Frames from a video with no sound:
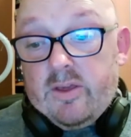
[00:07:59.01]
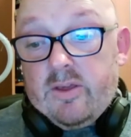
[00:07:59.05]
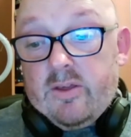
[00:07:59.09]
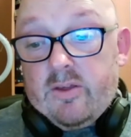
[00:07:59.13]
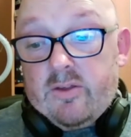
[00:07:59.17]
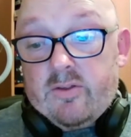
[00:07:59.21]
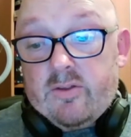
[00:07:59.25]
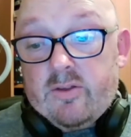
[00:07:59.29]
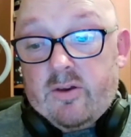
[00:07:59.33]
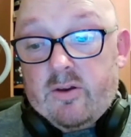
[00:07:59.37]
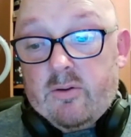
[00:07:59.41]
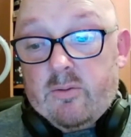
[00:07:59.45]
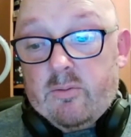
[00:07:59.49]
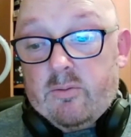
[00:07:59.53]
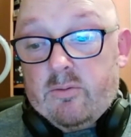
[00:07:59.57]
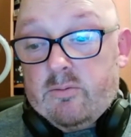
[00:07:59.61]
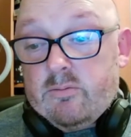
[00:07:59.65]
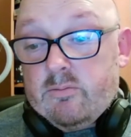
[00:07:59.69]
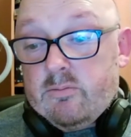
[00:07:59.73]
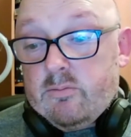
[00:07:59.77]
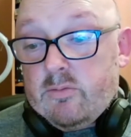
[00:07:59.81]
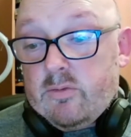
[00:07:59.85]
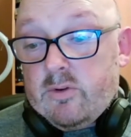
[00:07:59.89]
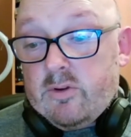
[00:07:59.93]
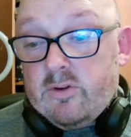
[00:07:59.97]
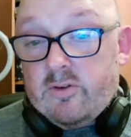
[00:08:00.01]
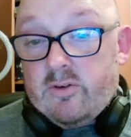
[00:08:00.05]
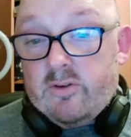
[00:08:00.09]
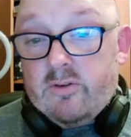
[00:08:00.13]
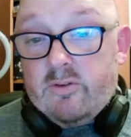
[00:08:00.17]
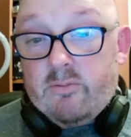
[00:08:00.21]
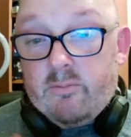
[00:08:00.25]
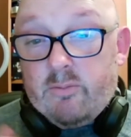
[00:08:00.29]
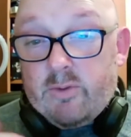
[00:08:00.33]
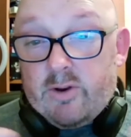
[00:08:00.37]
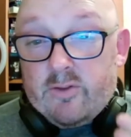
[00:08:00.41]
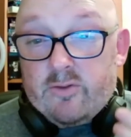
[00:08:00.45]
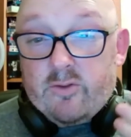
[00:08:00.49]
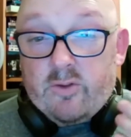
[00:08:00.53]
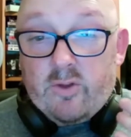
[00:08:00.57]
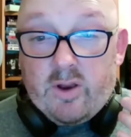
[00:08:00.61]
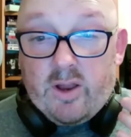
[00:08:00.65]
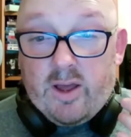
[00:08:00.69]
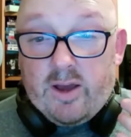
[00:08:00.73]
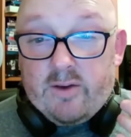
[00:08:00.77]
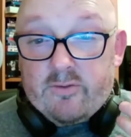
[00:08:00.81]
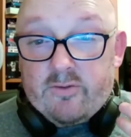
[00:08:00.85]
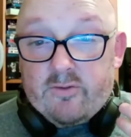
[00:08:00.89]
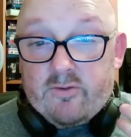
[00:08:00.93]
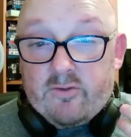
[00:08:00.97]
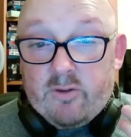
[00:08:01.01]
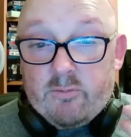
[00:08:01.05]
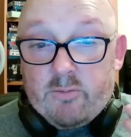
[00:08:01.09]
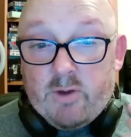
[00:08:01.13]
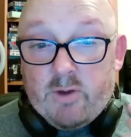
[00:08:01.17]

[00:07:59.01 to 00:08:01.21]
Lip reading: So when I do the live stream,